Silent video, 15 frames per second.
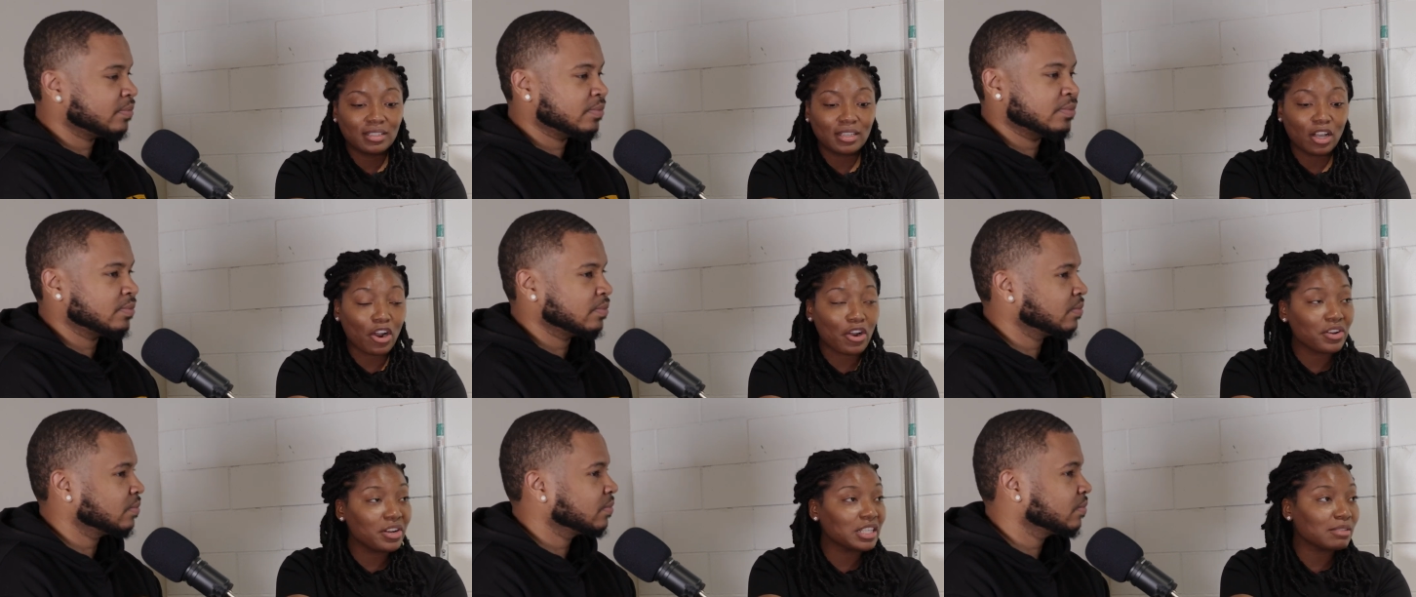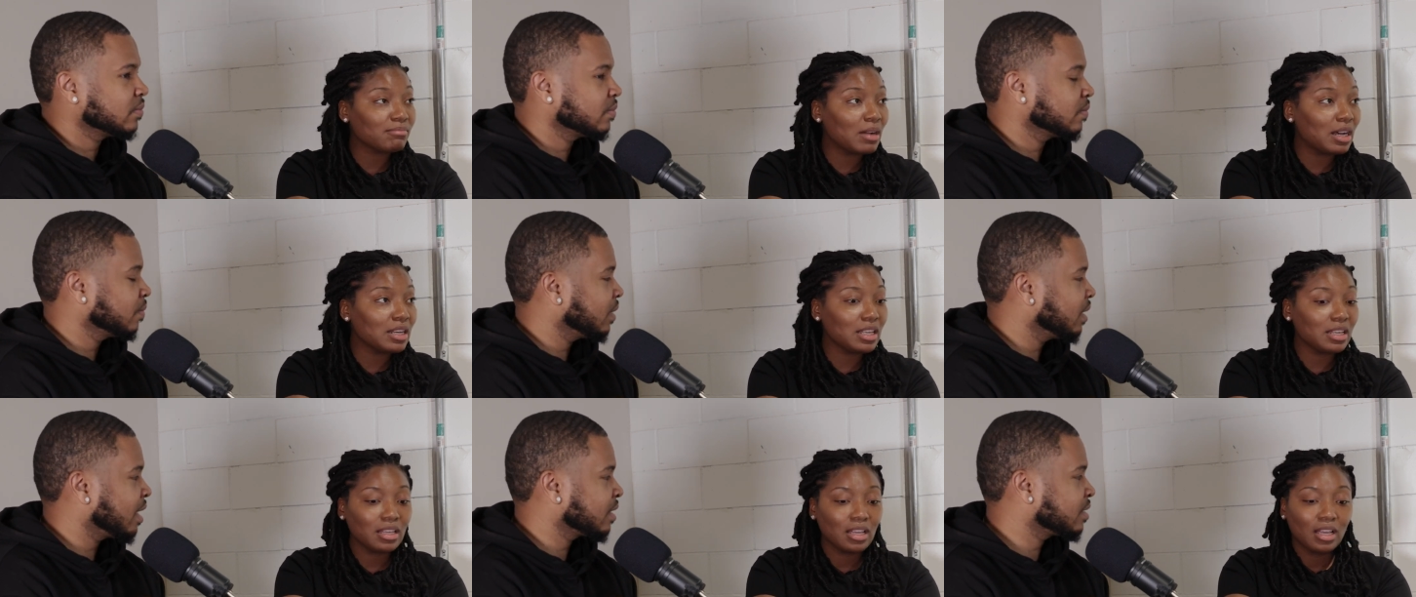Speaker 1: the earnest
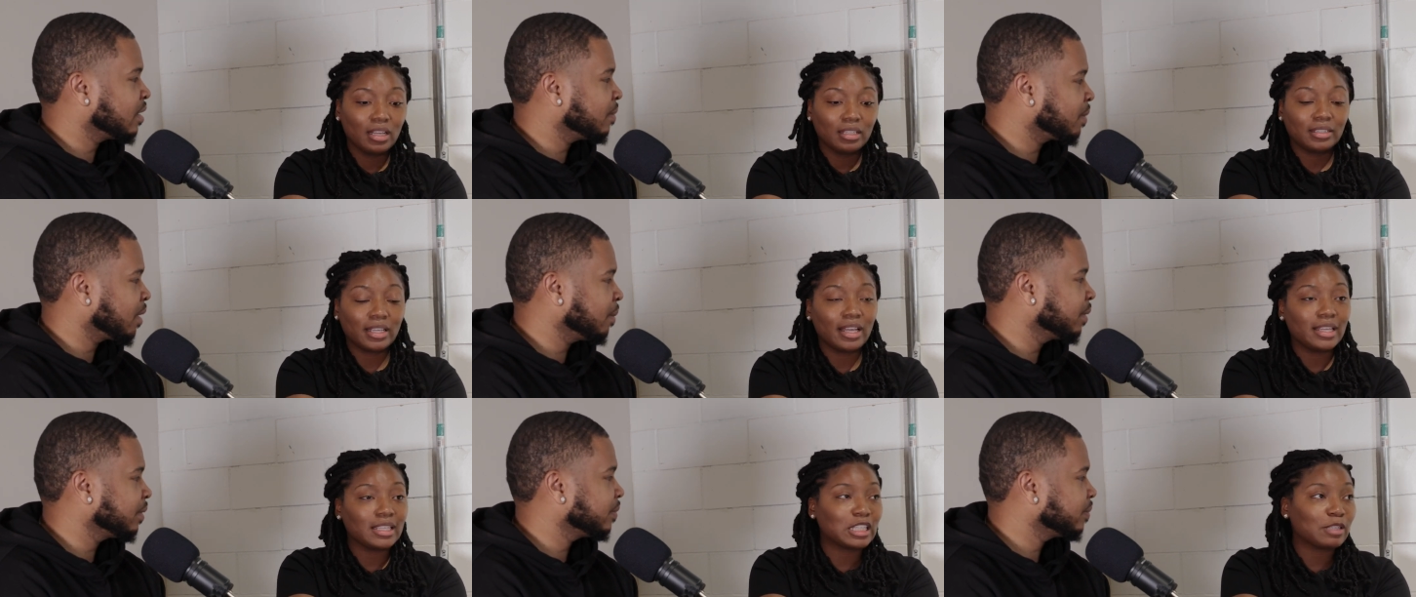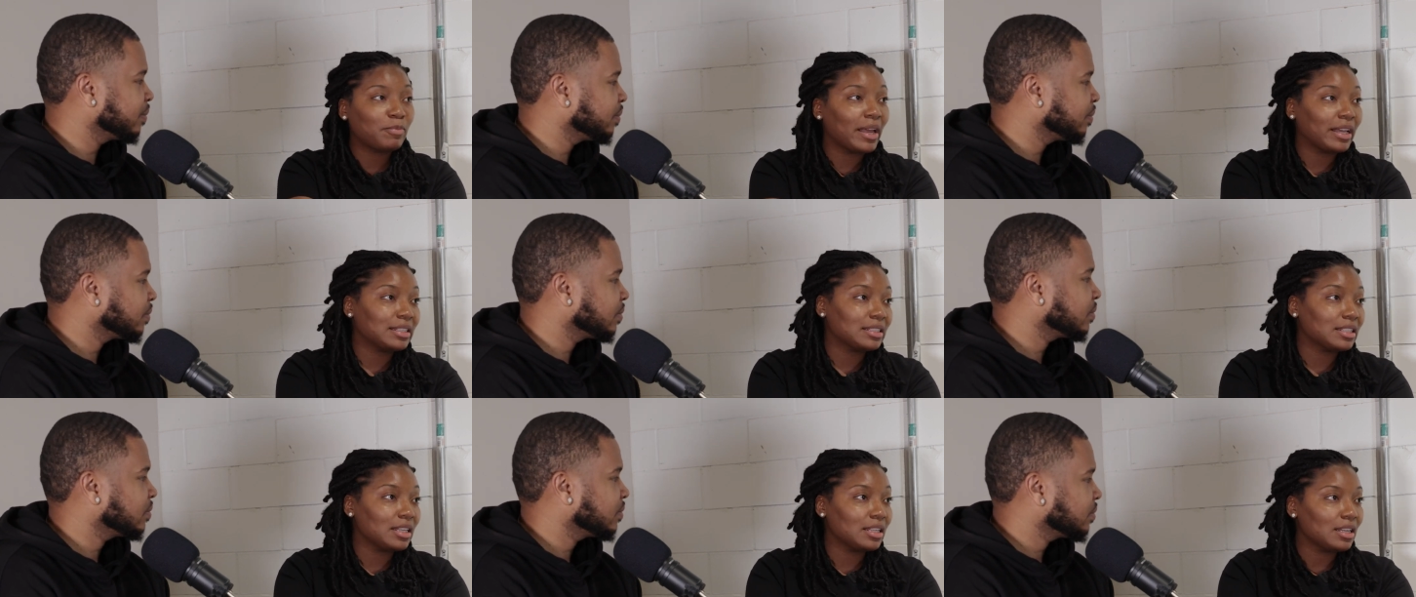money, money the coming.
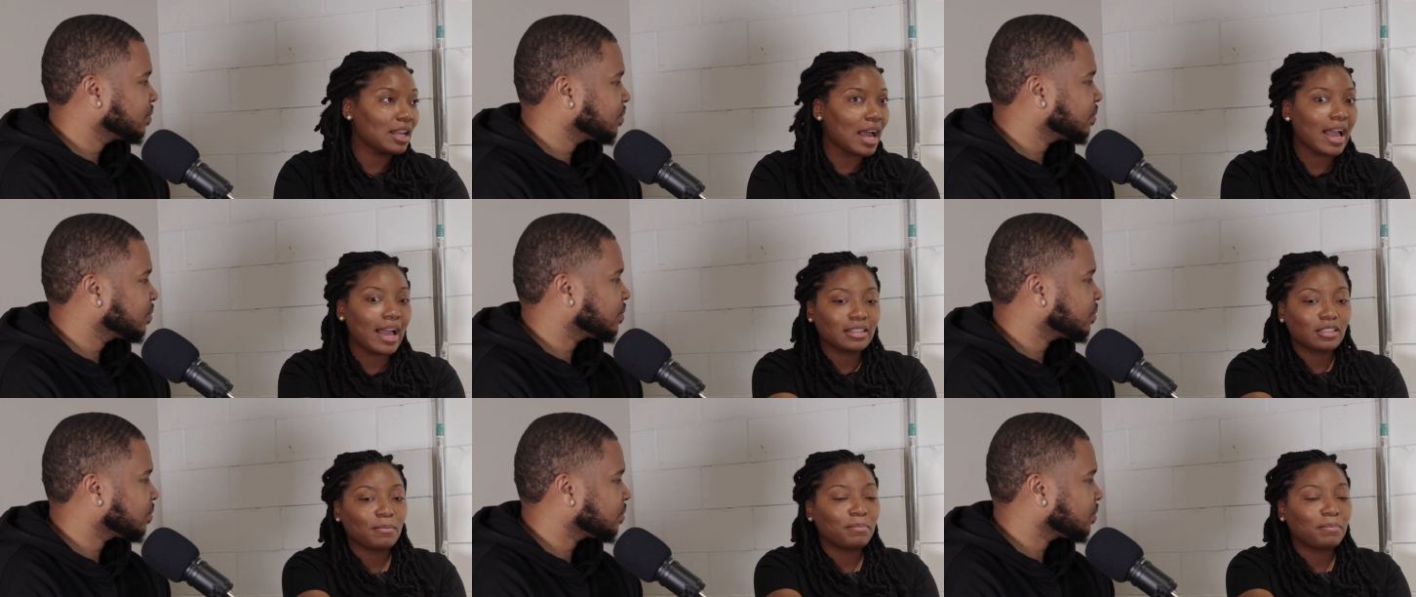inspection. I had